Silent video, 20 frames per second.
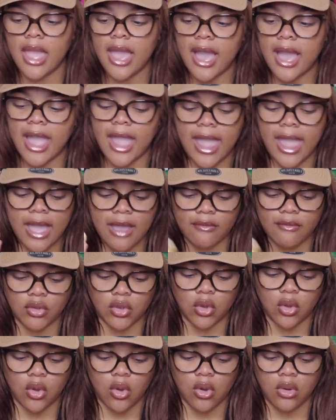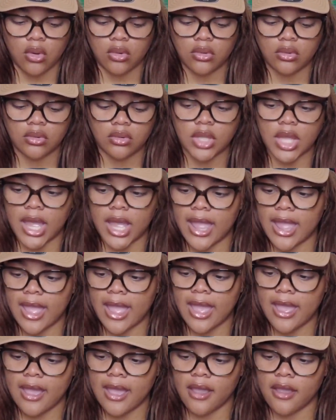I have gold, I
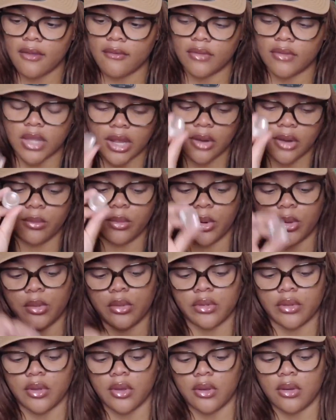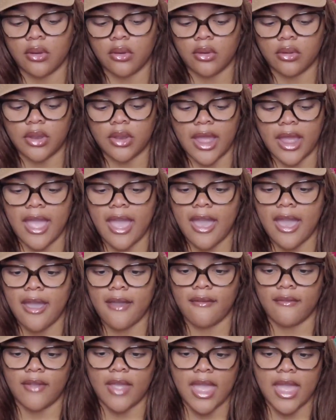have like a rose gold, I
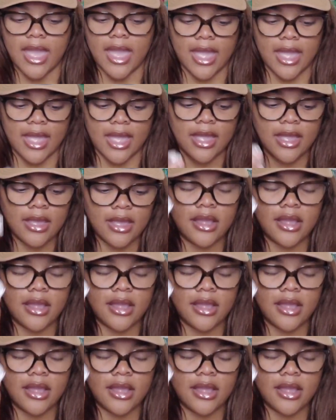have a